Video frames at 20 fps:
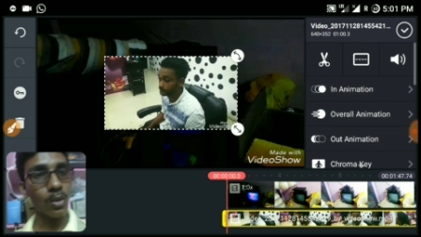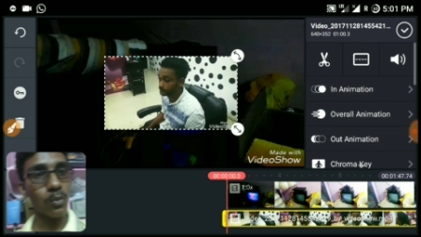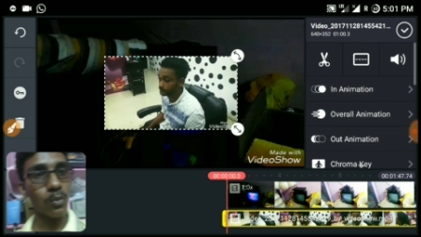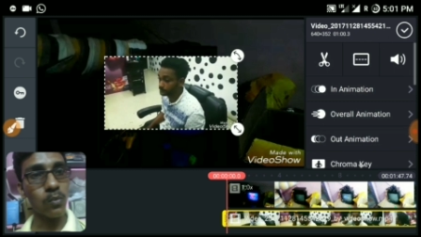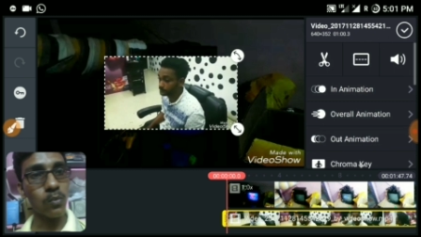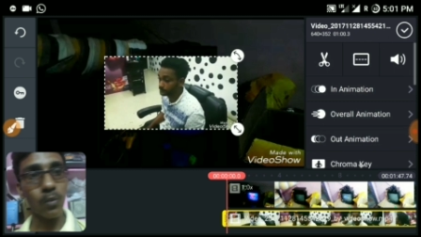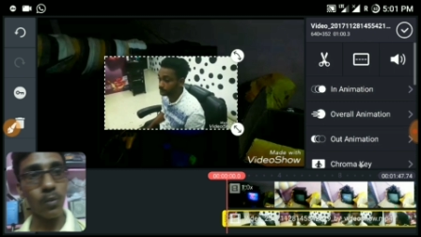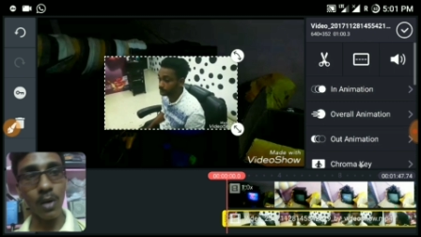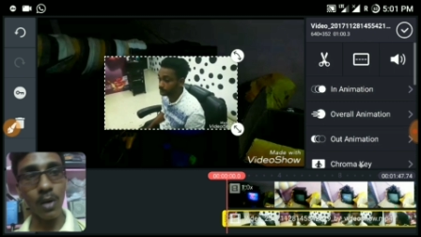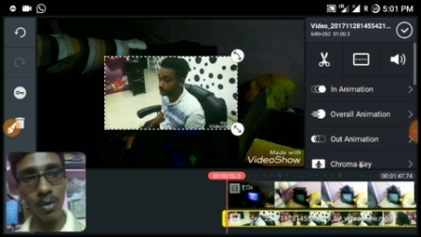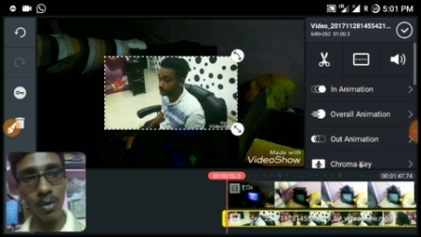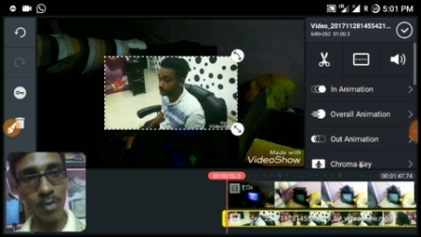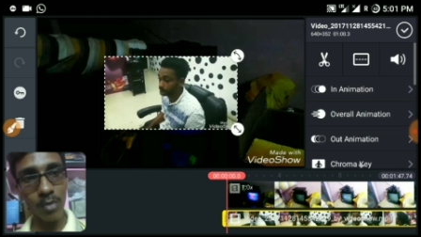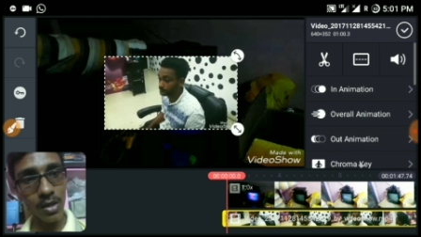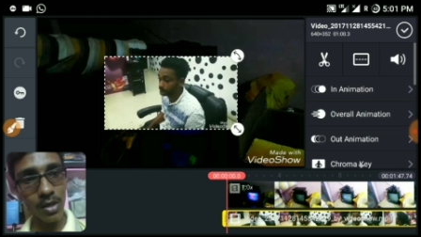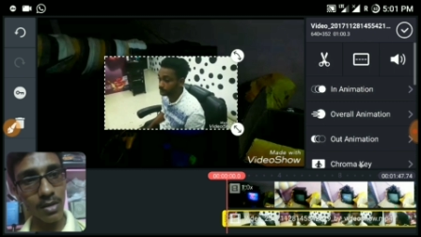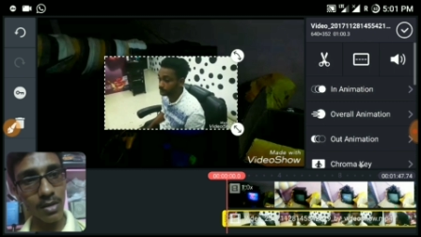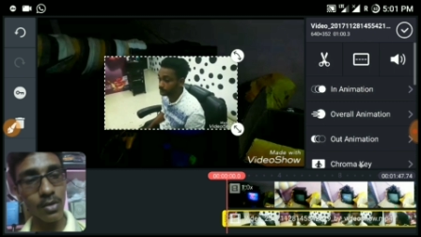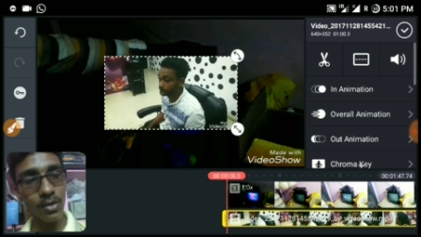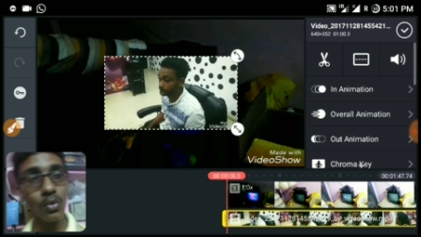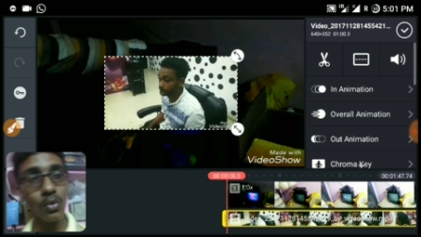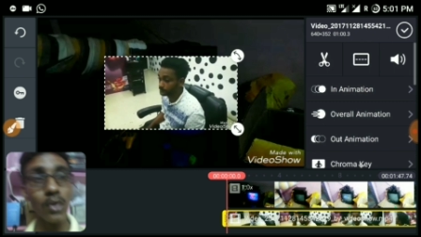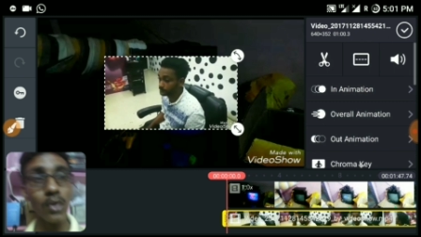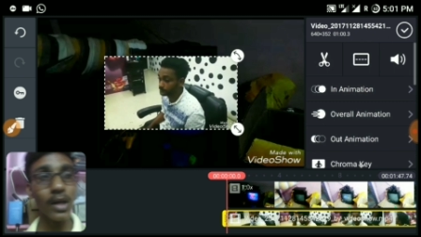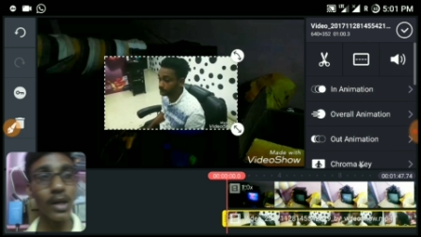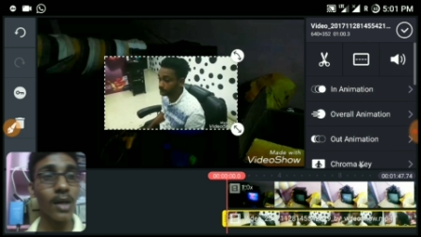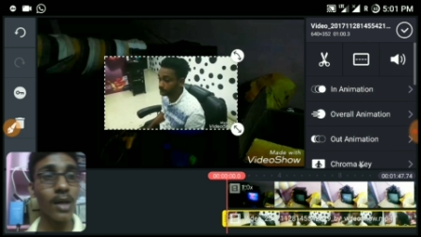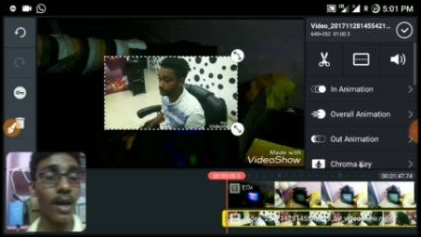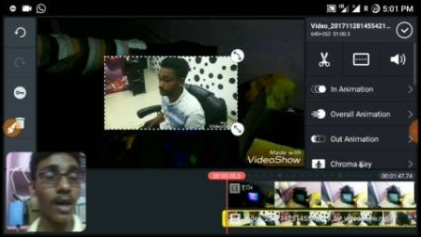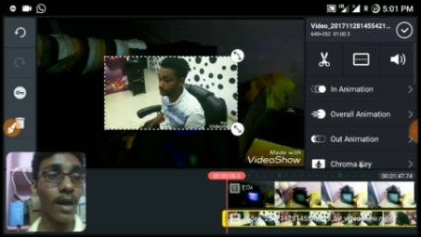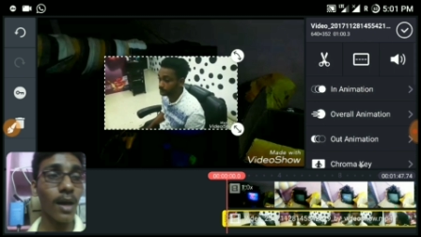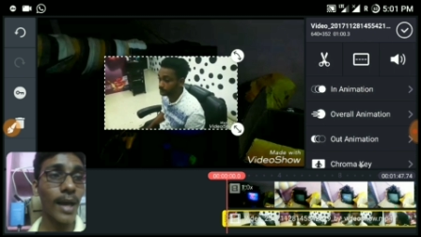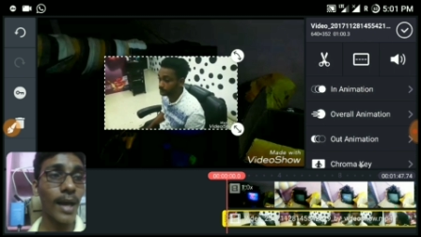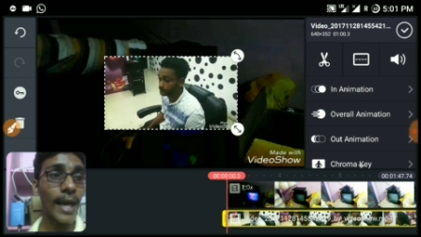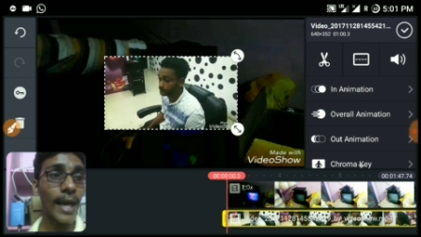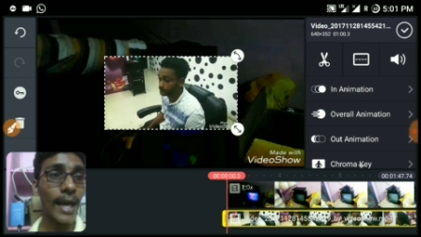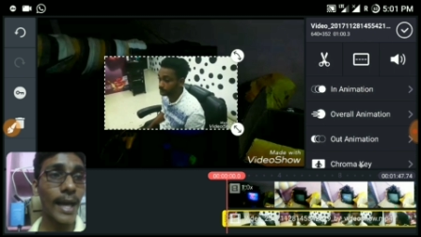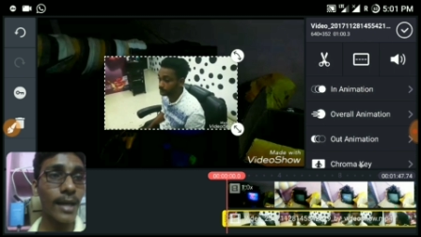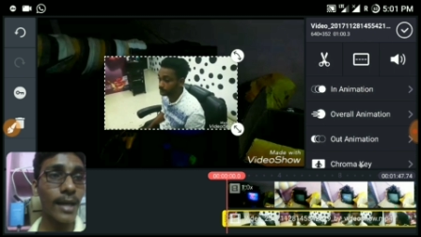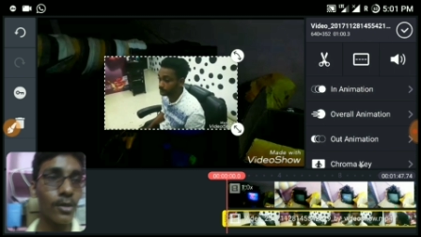of watermark you can
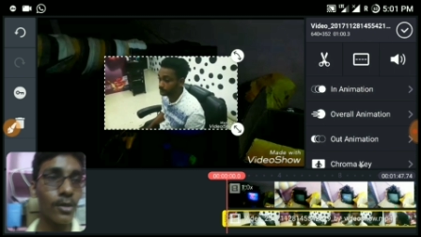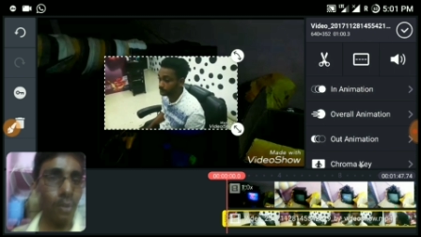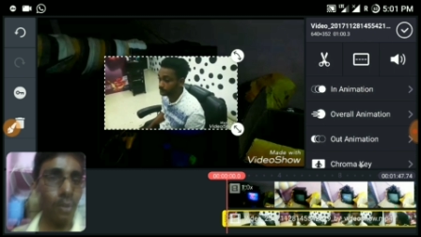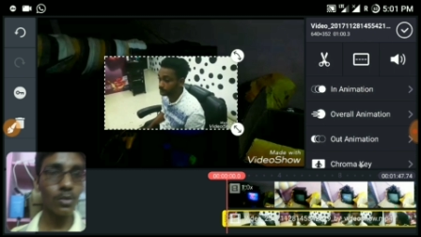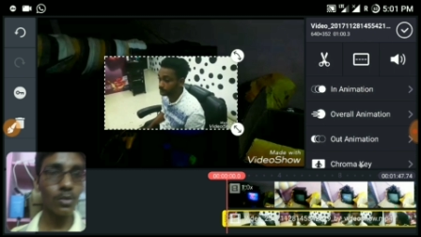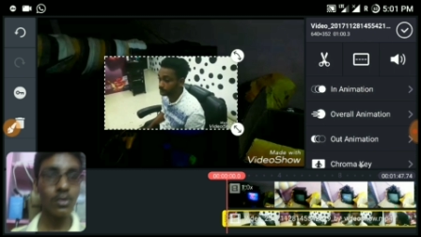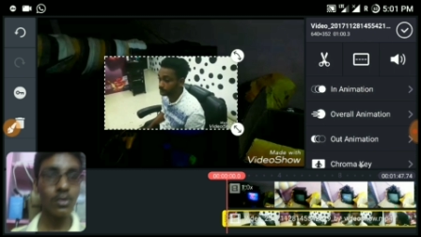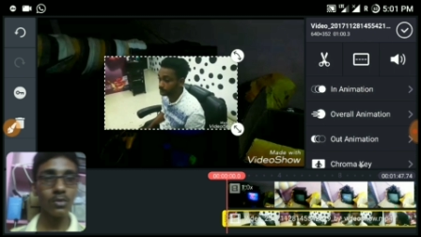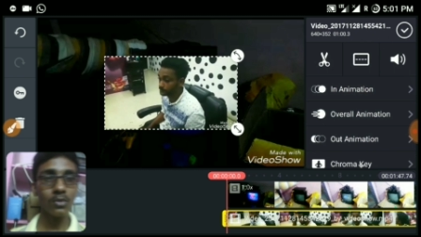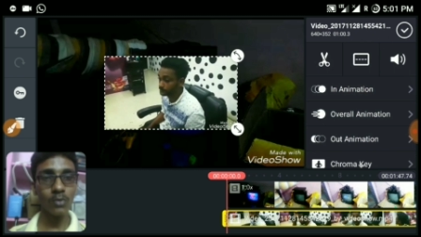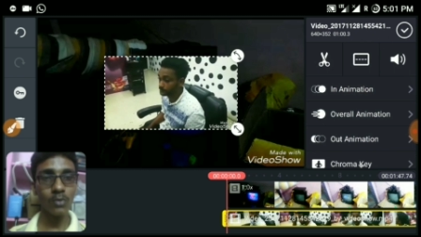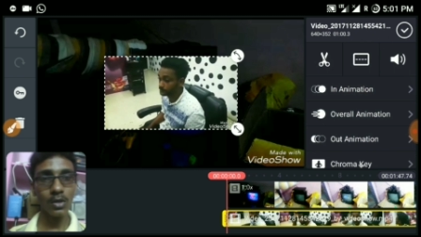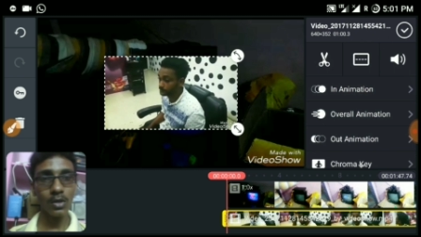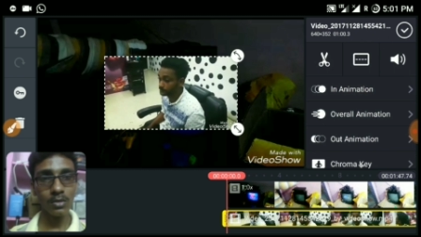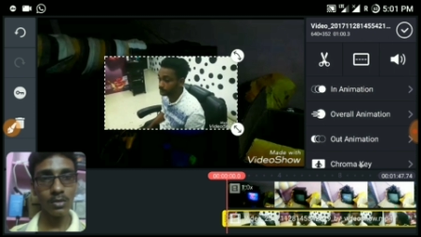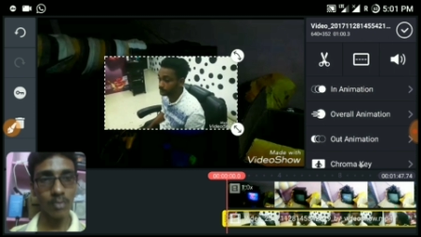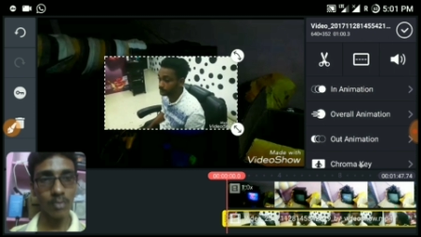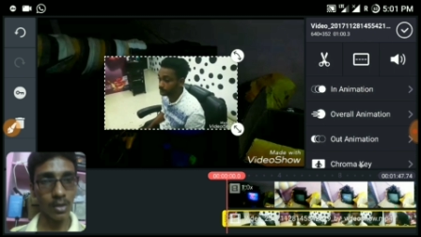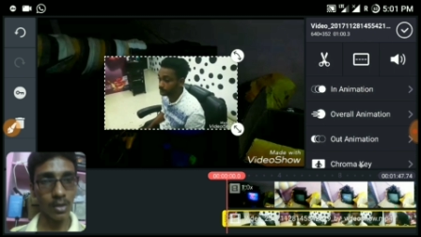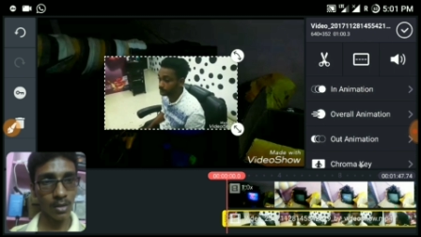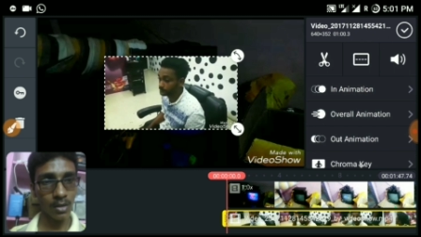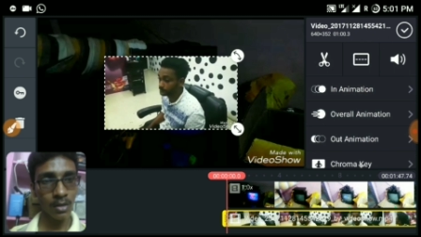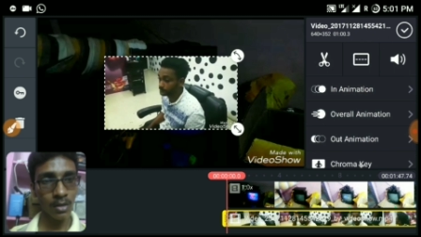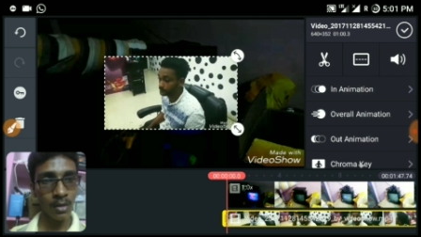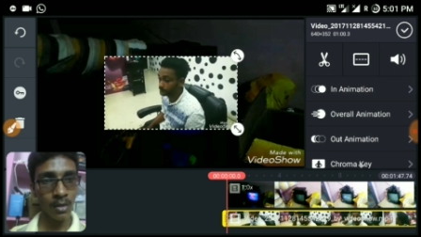add your own watermark